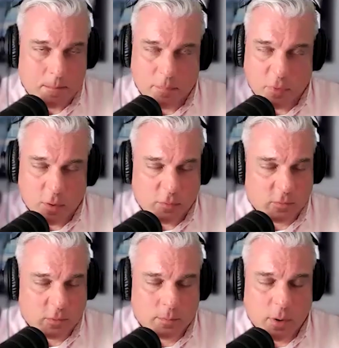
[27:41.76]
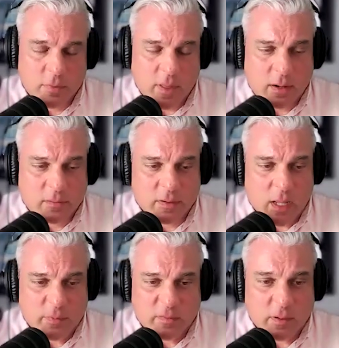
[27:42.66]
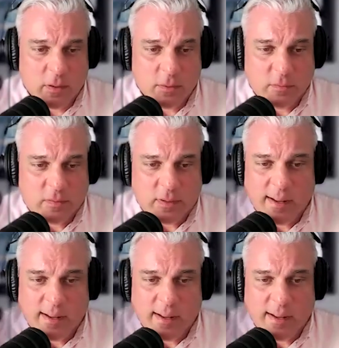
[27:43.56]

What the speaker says: Yeah, those are both excellent episodes.